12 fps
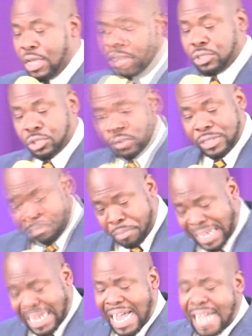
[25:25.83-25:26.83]
So they
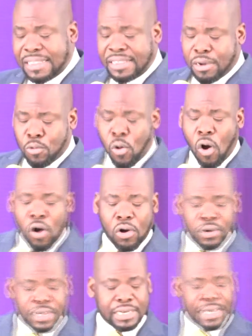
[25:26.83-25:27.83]
began the
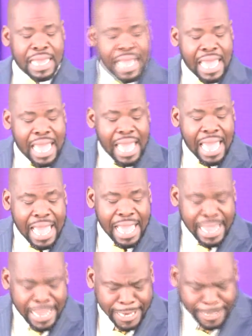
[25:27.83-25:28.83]
walk,
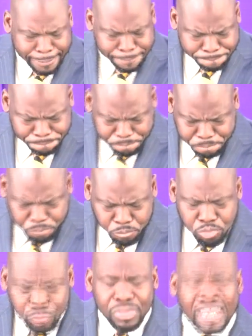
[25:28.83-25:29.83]
and
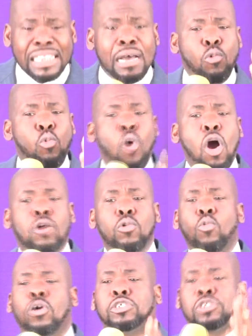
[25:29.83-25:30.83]
the walk
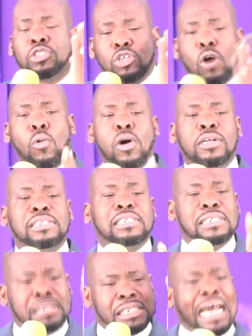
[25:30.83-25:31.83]
was towards
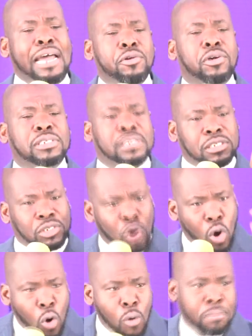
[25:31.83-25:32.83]
Jairus'
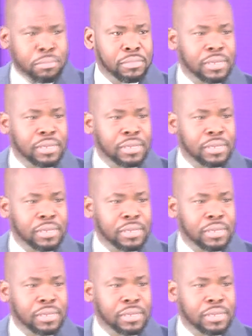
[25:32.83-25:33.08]
home.